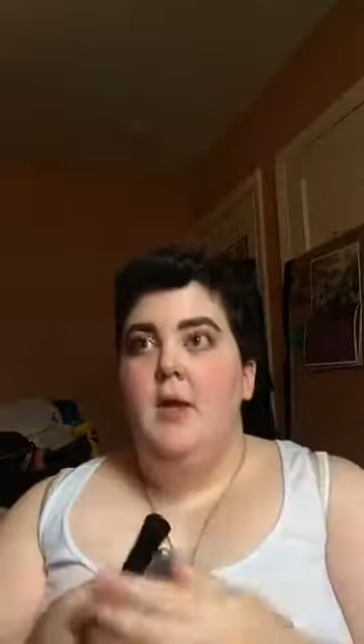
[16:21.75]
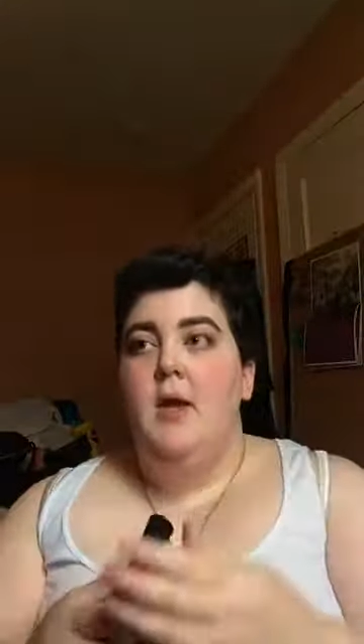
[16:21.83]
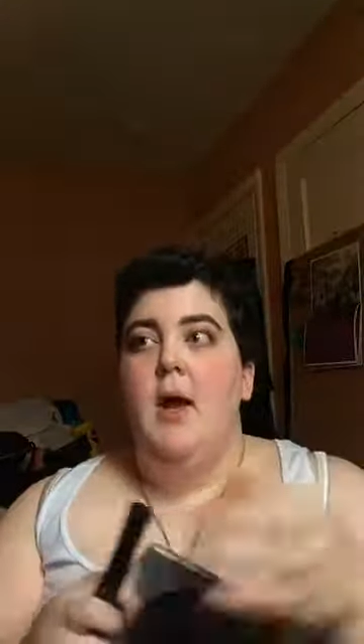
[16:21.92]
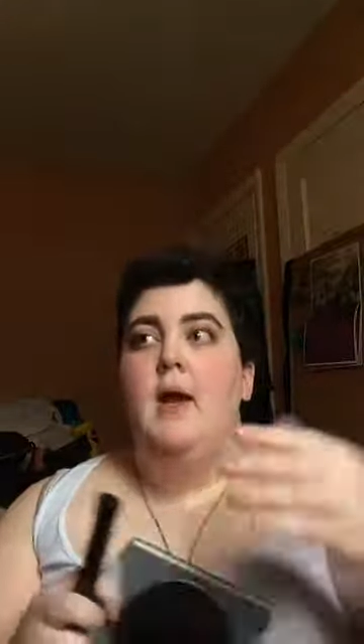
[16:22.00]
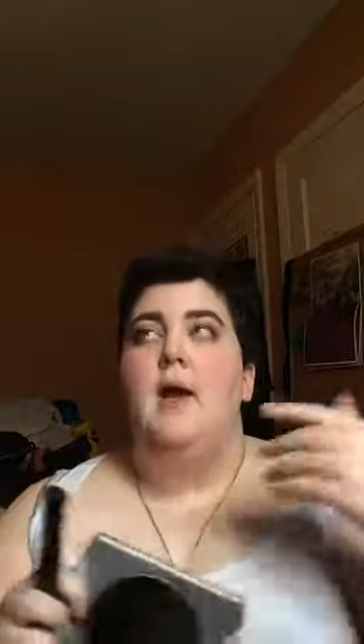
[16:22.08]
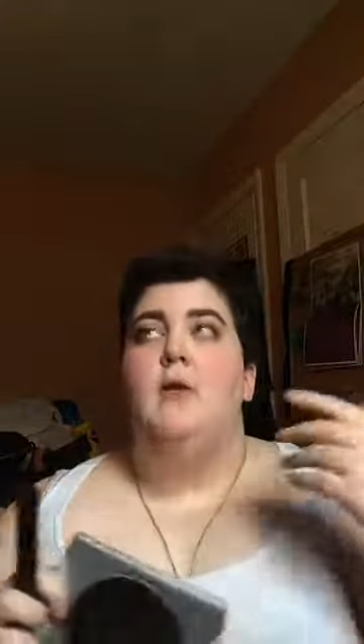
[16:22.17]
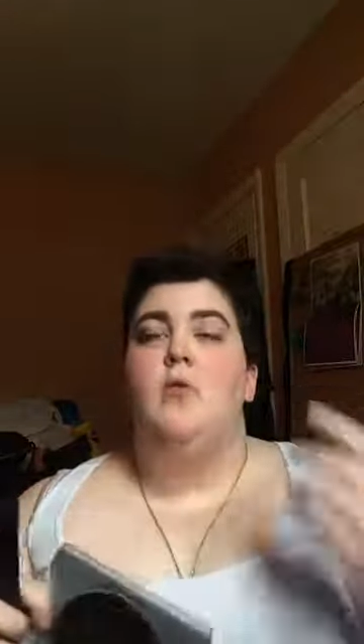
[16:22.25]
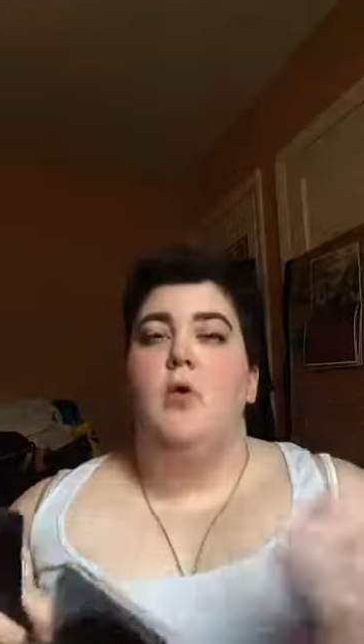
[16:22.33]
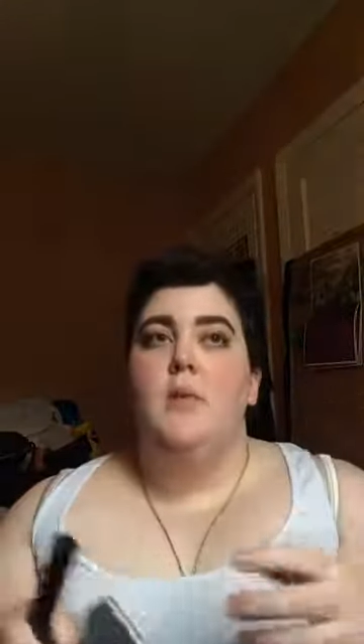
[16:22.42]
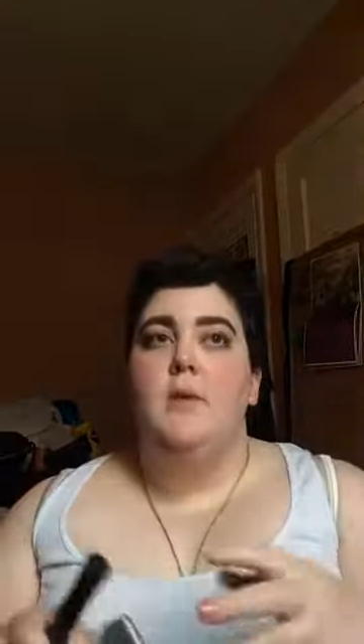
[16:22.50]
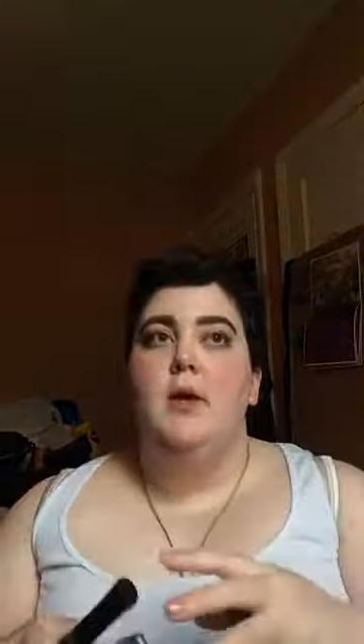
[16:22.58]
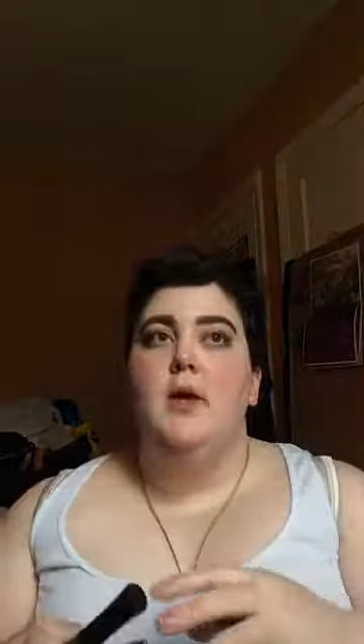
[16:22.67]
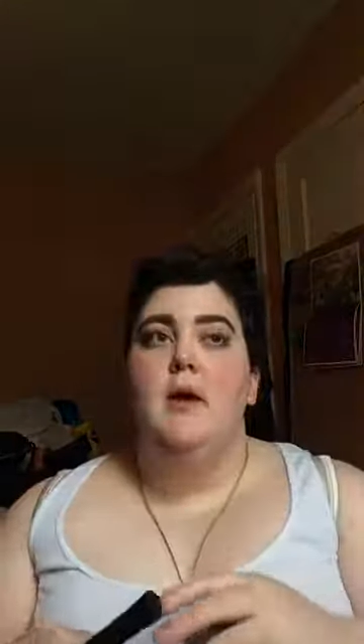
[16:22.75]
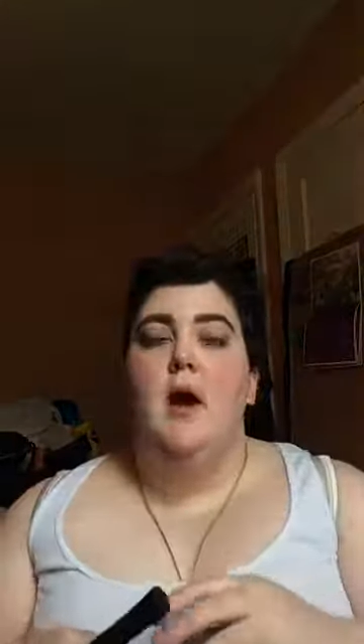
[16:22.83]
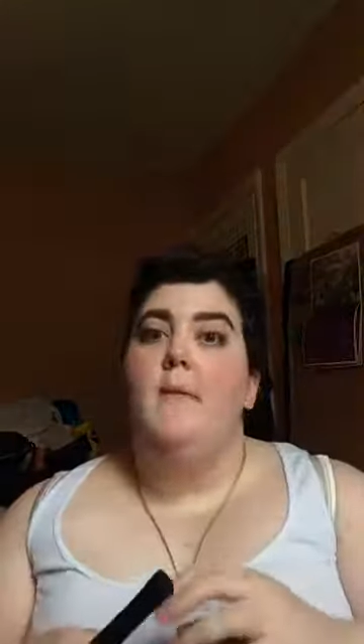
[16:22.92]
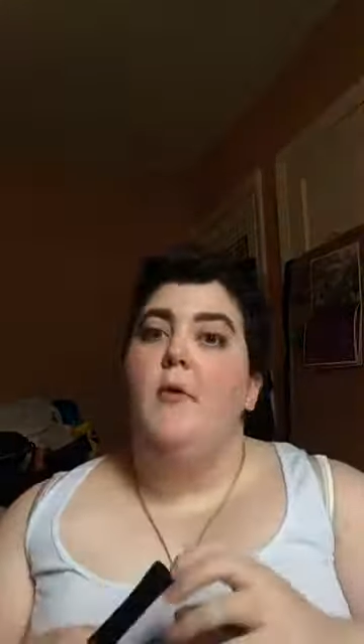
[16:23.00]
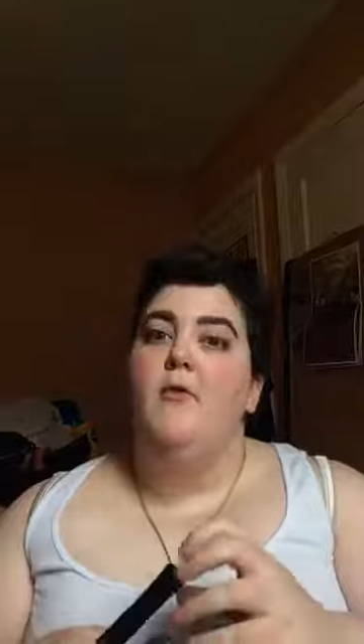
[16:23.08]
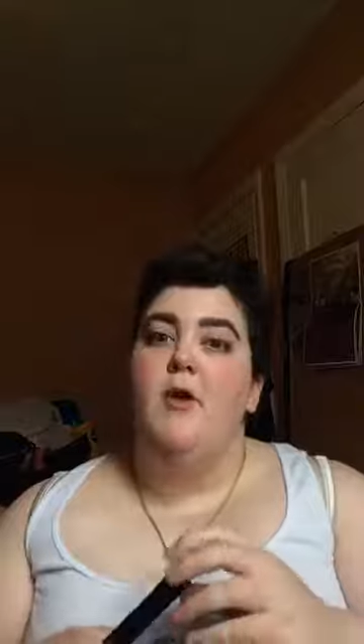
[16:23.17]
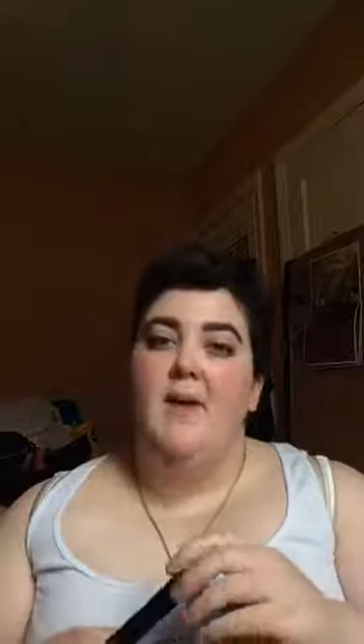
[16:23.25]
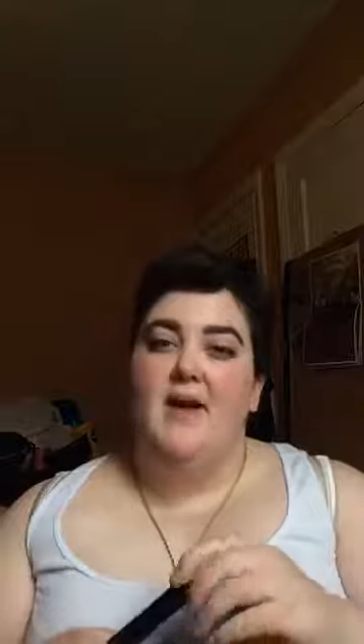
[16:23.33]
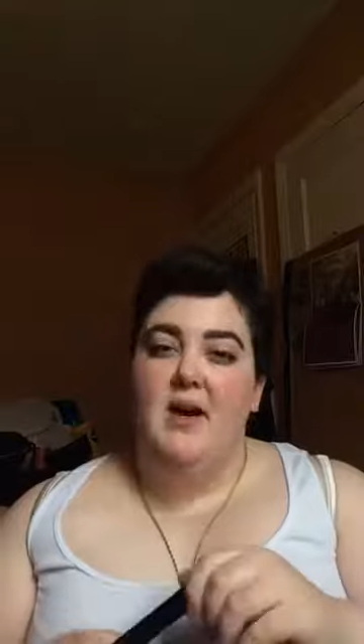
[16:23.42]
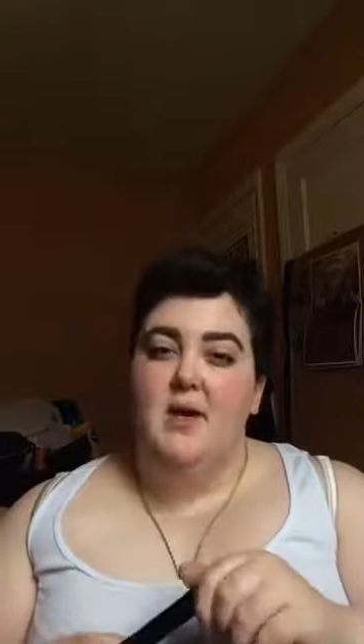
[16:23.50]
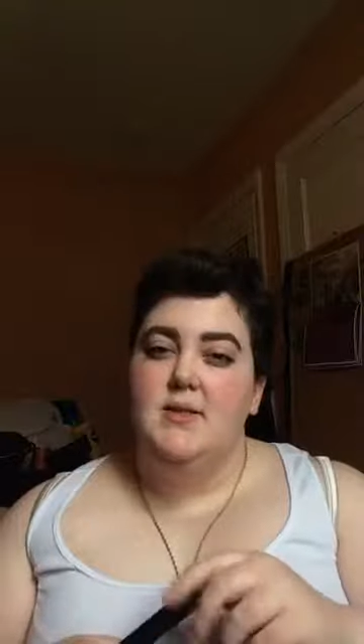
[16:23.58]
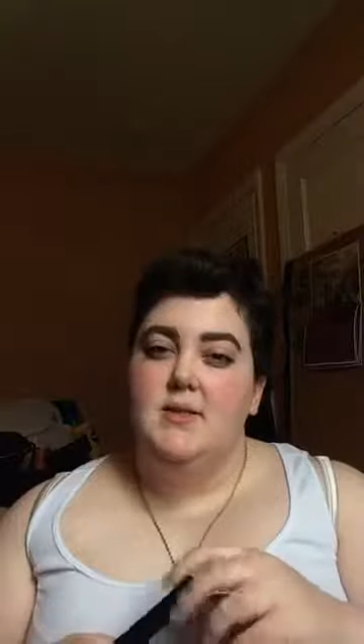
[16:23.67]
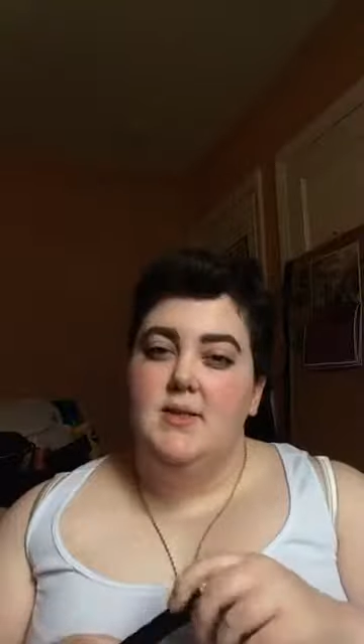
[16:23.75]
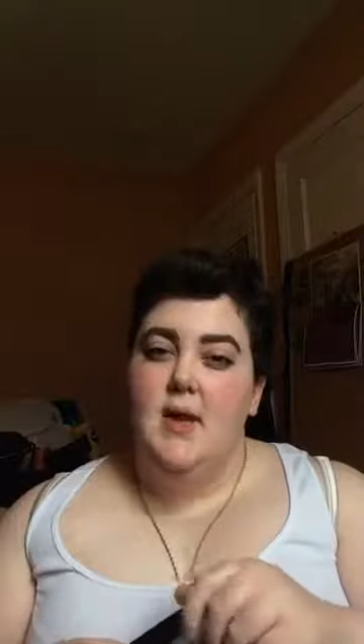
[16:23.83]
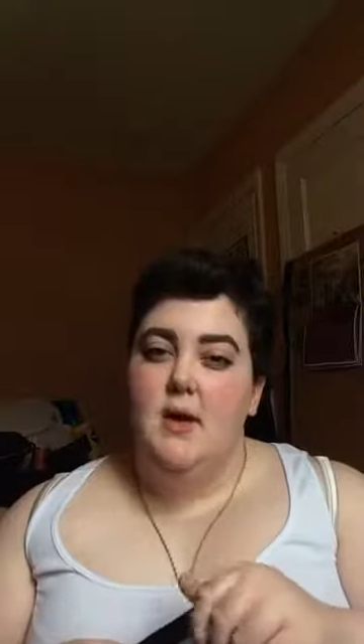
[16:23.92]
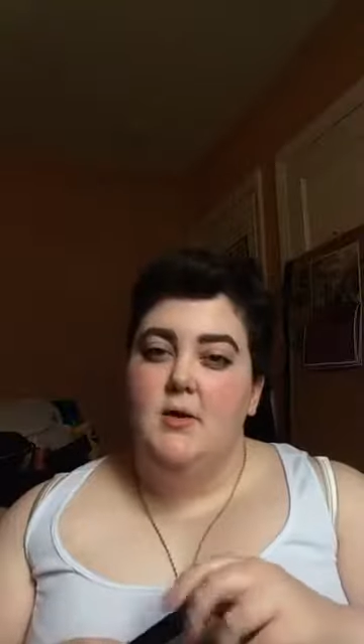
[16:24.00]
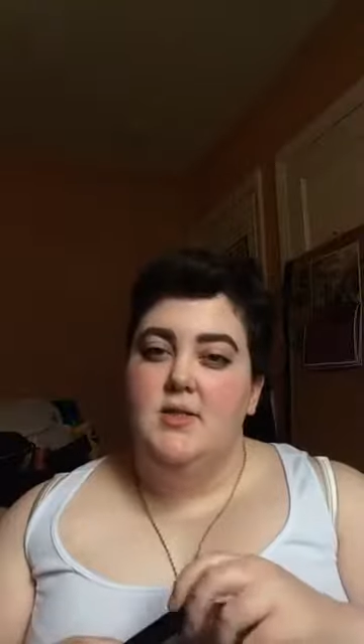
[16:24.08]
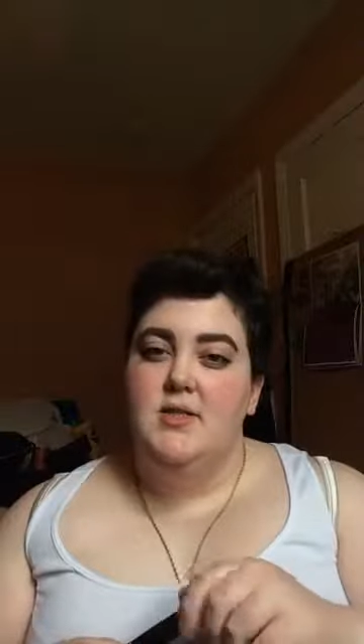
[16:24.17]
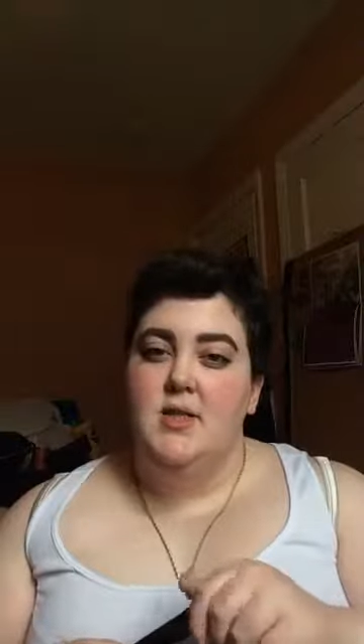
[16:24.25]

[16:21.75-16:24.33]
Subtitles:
And now normally I'm over at my cousin's house